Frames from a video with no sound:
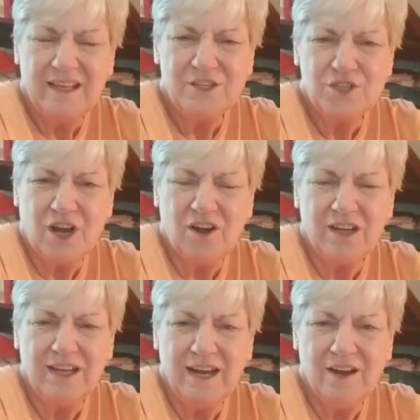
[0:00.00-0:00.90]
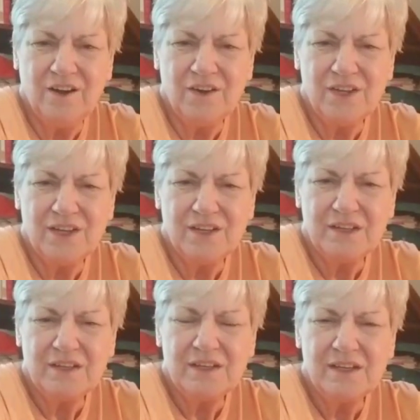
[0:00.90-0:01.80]
Is Cheryl here?
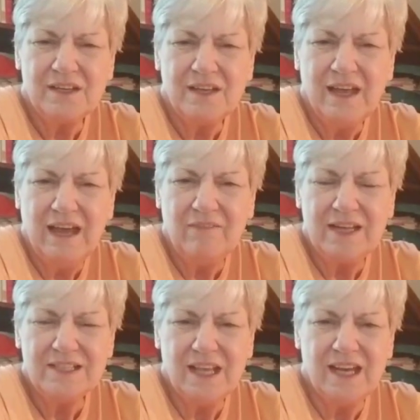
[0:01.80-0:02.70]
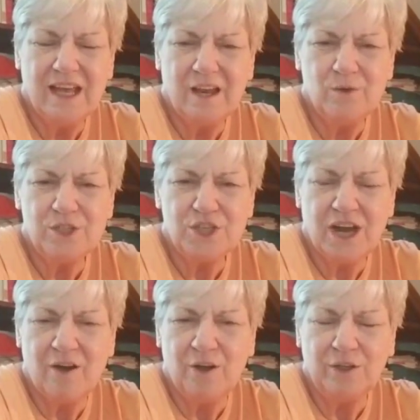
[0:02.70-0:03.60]
Have I said hello to
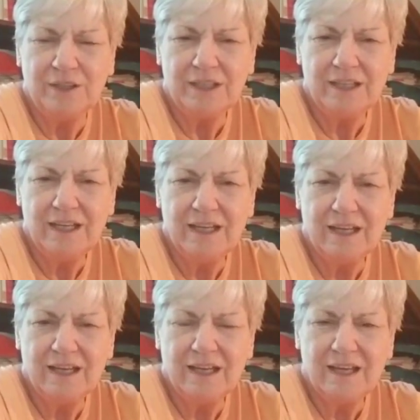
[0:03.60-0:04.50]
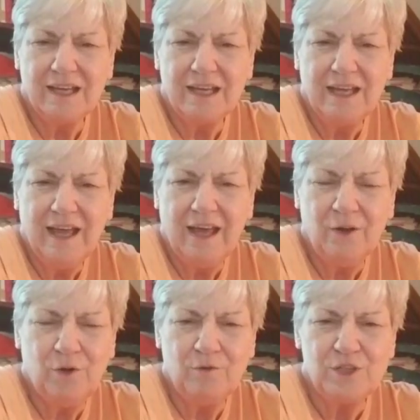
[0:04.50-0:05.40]
Cheryl?
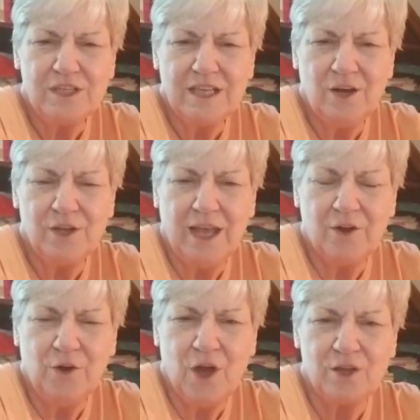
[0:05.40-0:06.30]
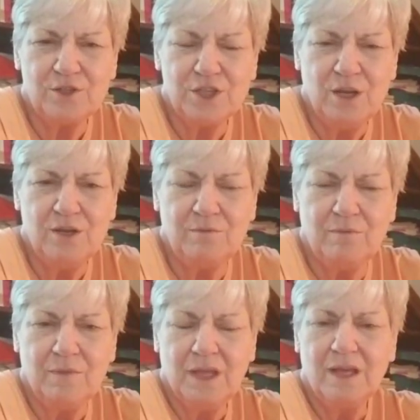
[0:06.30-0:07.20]
I don't know if she's here yet or not.
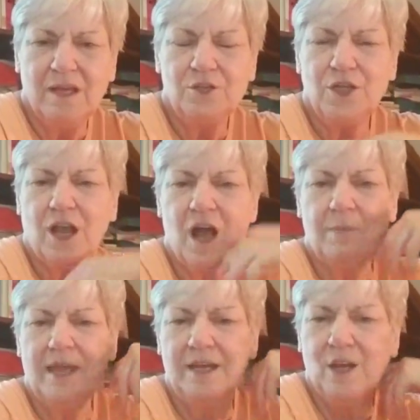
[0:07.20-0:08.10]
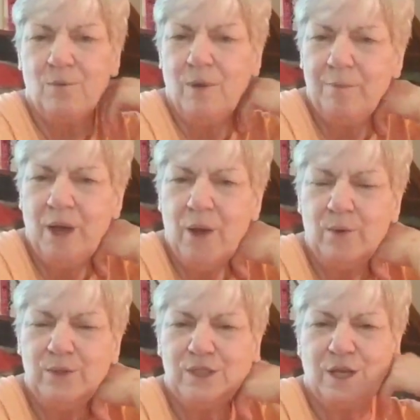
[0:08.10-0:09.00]
She commented on my
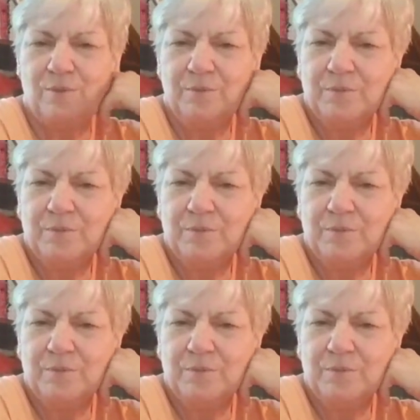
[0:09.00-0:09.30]
post.